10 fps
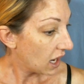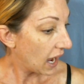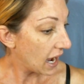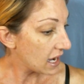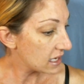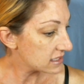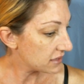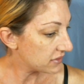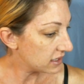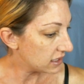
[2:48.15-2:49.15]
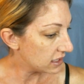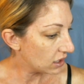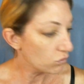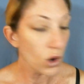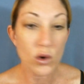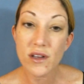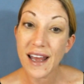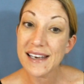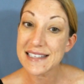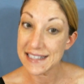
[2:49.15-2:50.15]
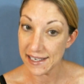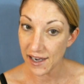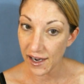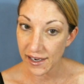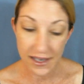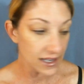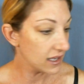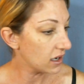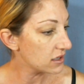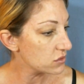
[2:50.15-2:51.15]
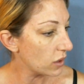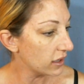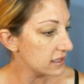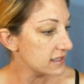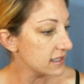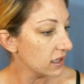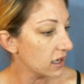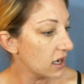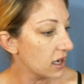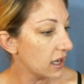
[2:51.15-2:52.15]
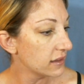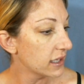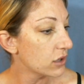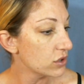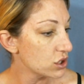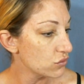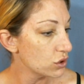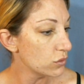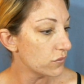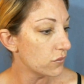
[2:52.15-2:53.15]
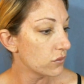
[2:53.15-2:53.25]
has the rhodolite and zincite in it, as well as silica and licorice root.